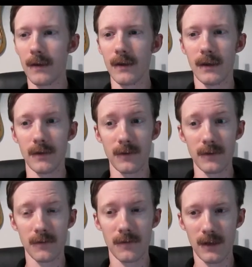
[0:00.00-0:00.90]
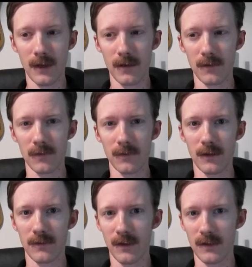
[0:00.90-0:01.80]
If this is the case,
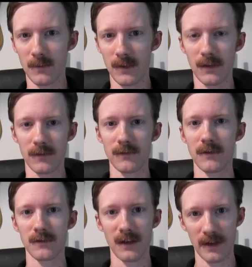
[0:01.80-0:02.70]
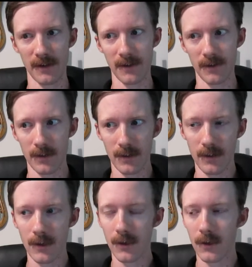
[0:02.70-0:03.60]
its enemy is desire,
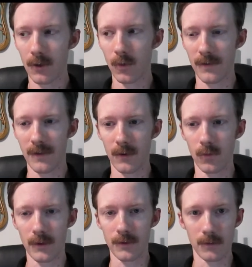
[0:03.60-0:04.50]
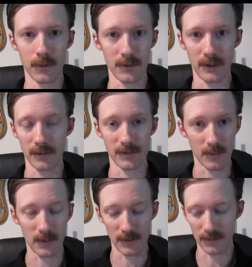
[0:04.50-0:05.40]
without which learning is not
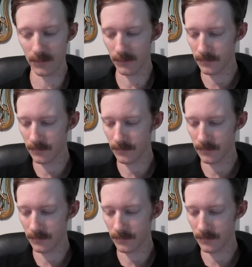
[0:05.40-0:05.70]
possible.